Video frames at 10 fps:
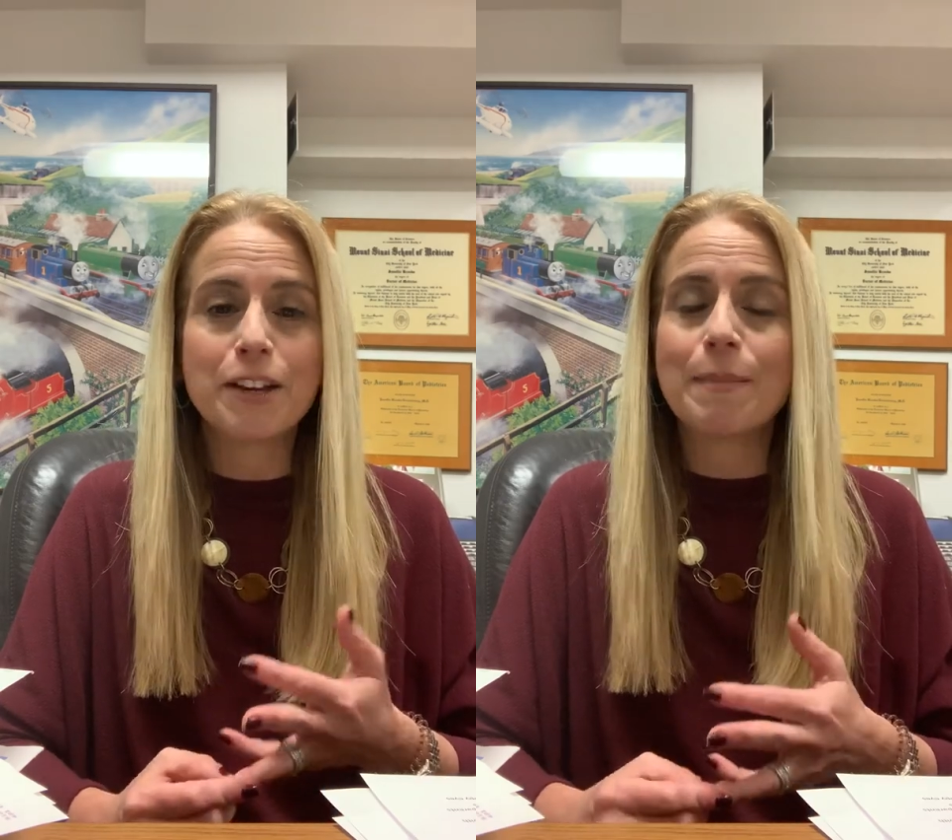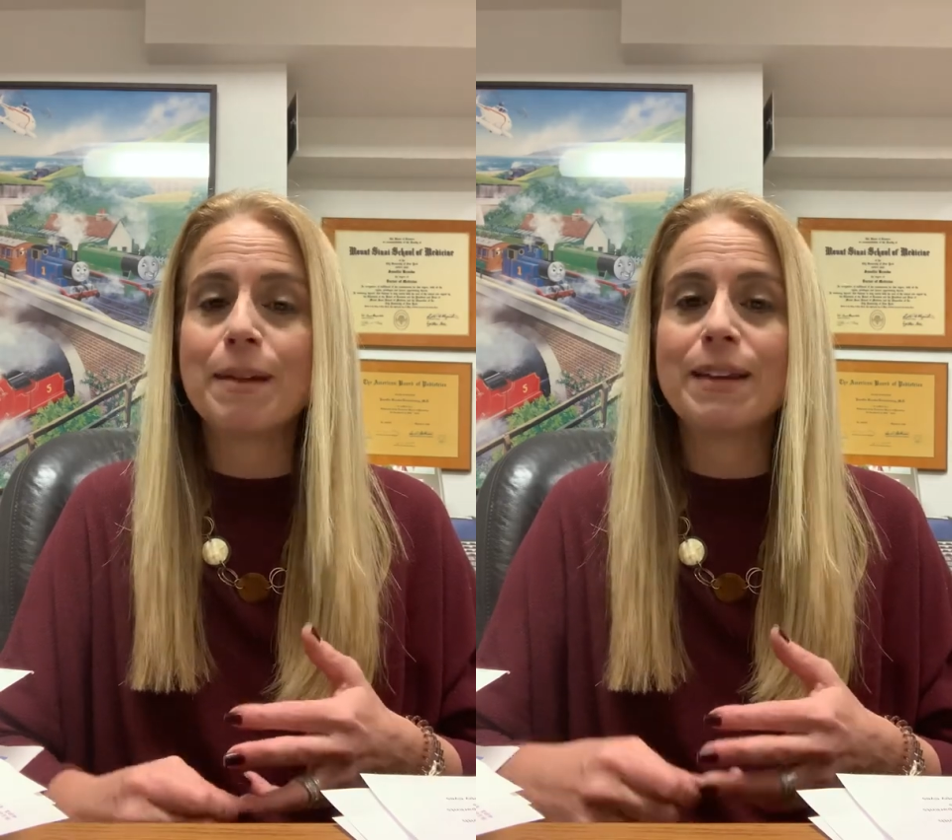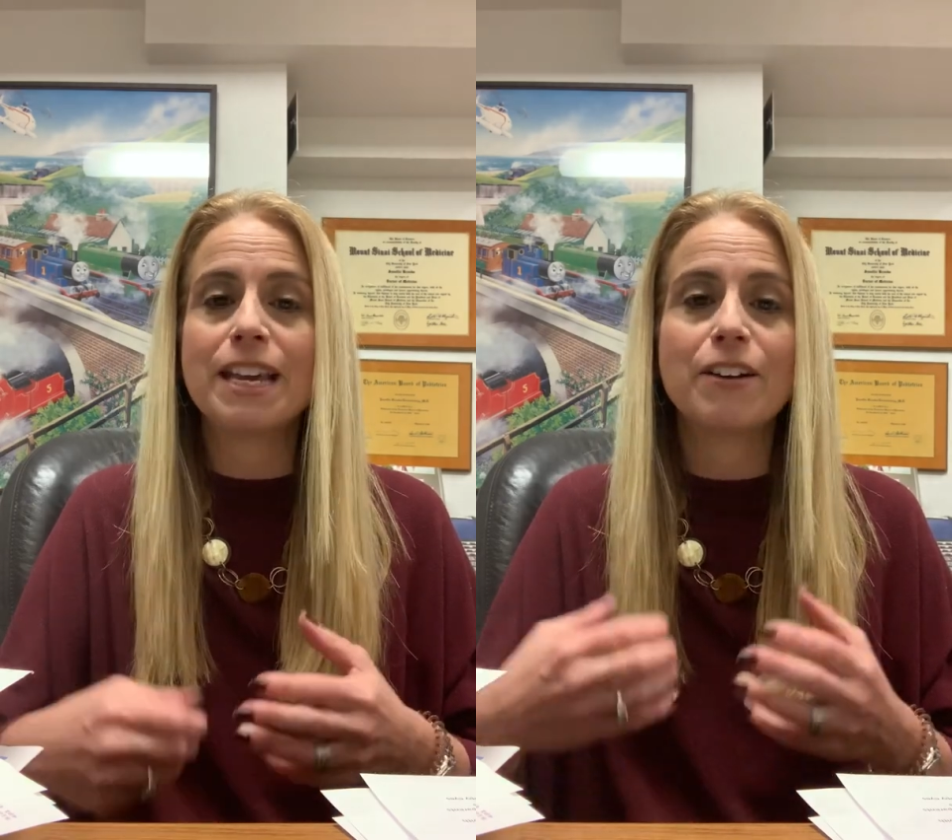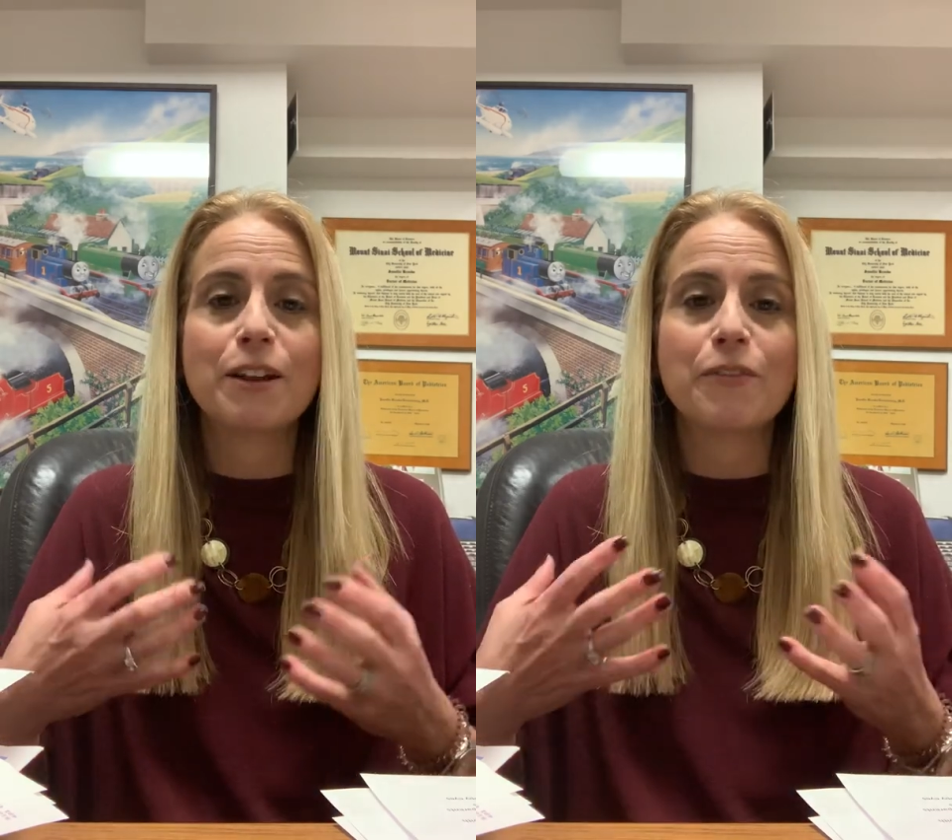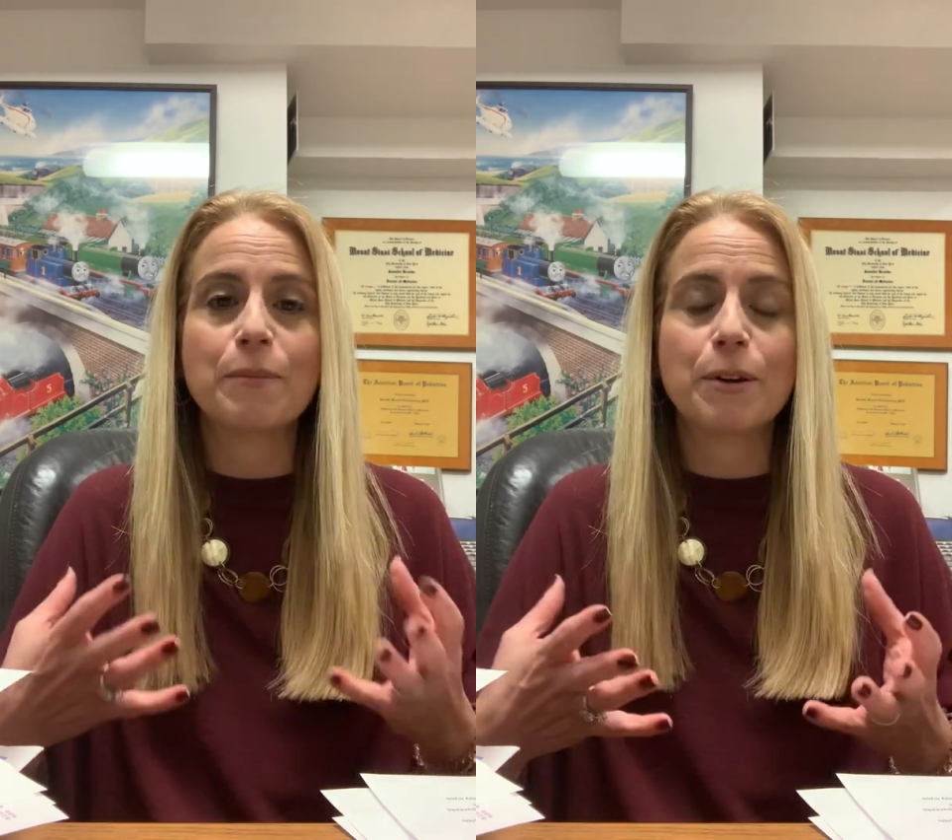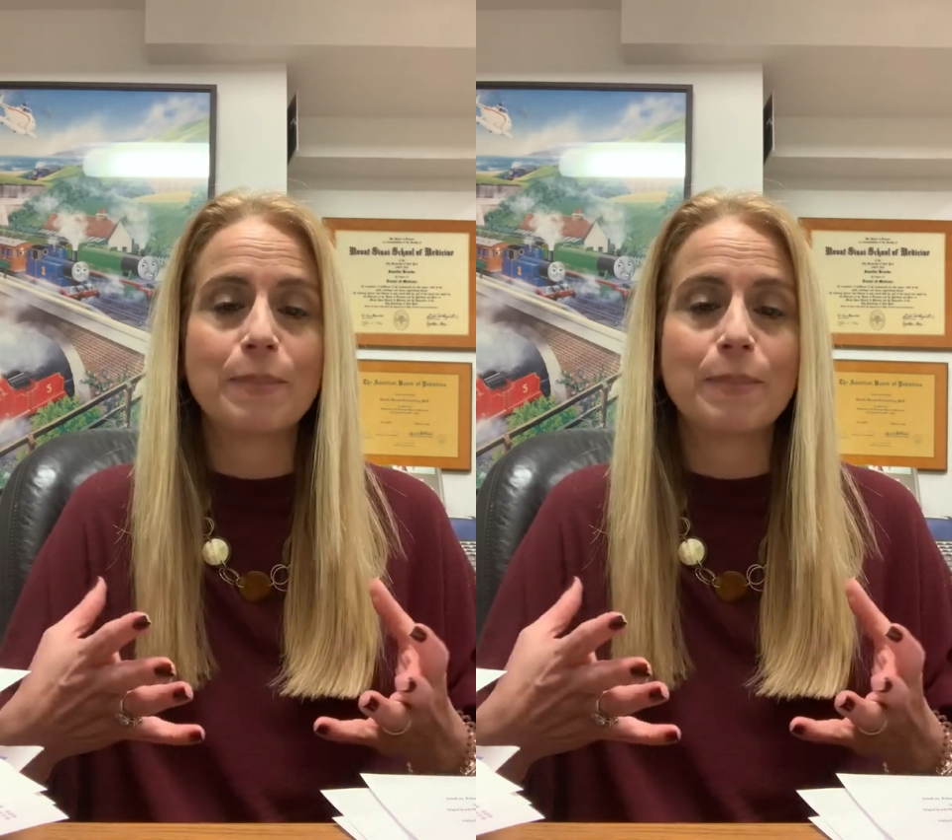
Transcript: You may be hearing it from your